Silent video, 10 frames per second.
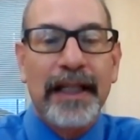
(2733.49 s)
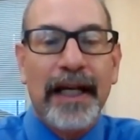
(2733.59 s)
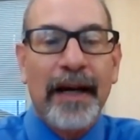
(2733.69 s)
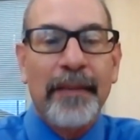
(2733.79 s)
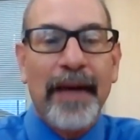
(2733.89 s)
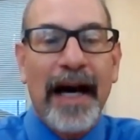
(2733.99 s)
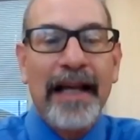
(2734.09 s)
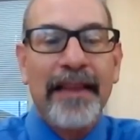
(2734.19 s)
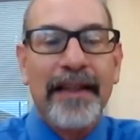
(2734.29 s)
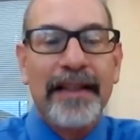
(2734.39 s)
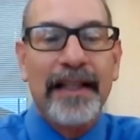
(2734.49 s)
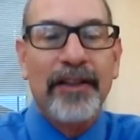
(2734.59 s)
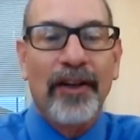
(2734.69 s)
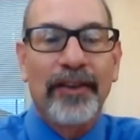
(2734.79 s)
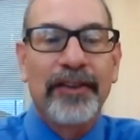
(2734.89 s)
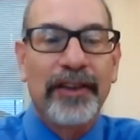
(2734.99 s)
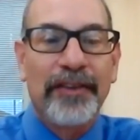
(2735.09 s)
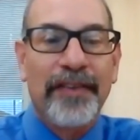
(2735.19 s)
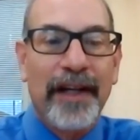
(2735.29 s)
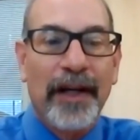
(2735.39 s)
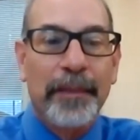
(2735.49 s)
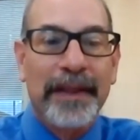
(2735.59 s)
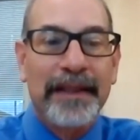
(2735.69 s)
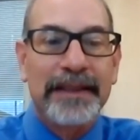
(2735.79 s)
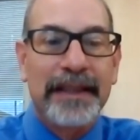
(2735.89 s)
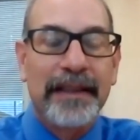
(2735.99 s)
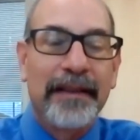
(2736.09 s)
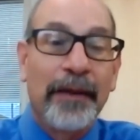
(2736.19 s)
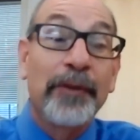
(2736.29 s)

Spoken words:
I think that the alternative therapies,